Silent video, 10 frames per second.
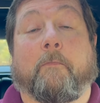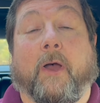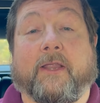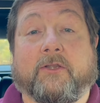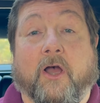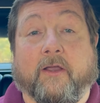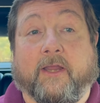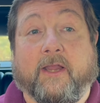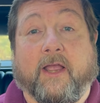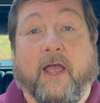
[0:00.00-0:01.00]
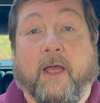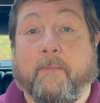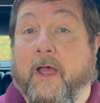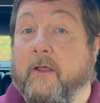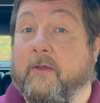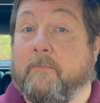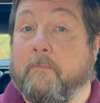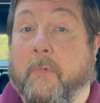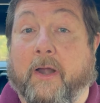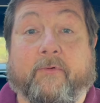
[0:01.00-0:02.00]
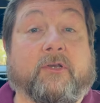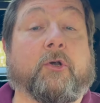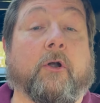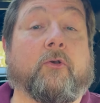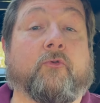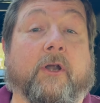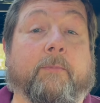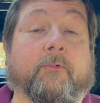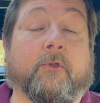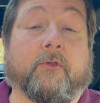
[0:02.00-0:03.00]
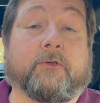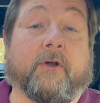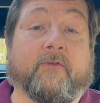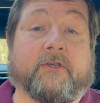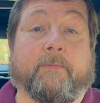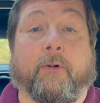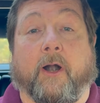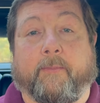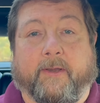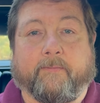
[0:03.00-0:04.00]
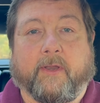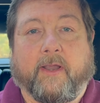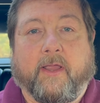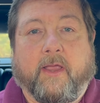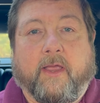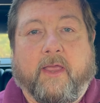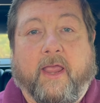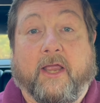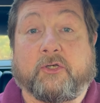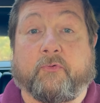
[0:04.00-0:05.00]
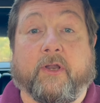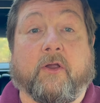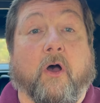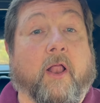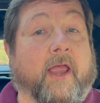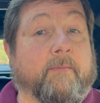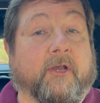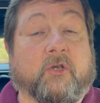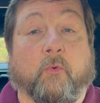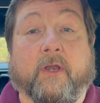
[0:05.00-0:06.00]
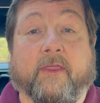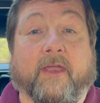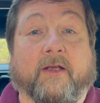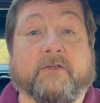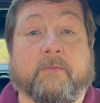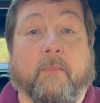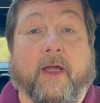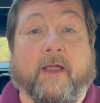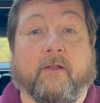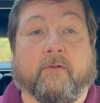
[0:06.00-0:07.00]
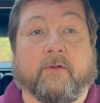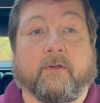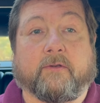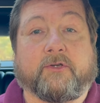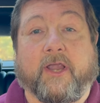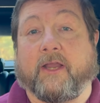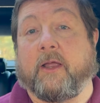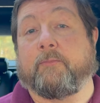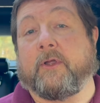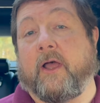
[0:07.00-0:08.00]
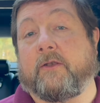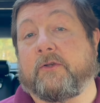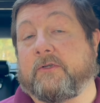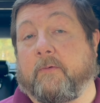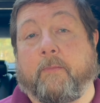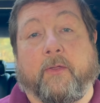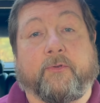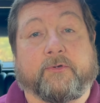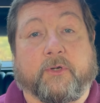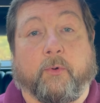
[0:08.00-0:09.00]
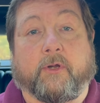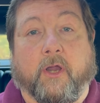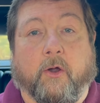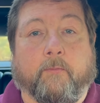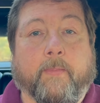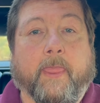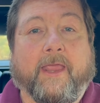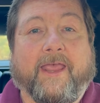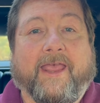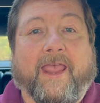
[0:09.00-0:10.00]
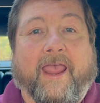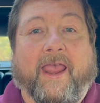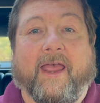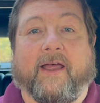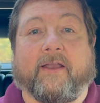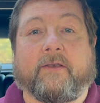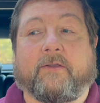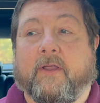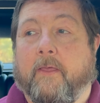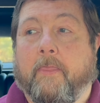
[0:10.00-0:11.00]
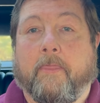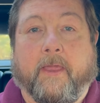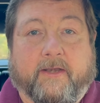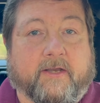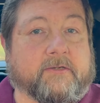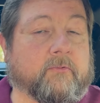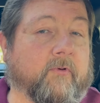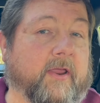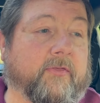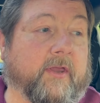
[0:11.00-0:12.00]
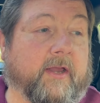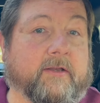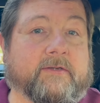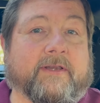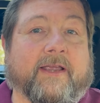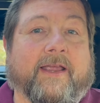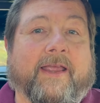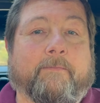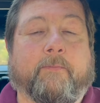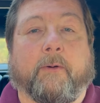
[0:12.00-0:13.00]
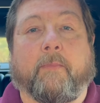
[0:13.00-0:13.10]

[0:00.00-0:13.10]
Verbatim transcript: by talking about my return trip to the service department. As you recall, I had my 20,000 mile checkup done just a month or so ago, and they did some great things but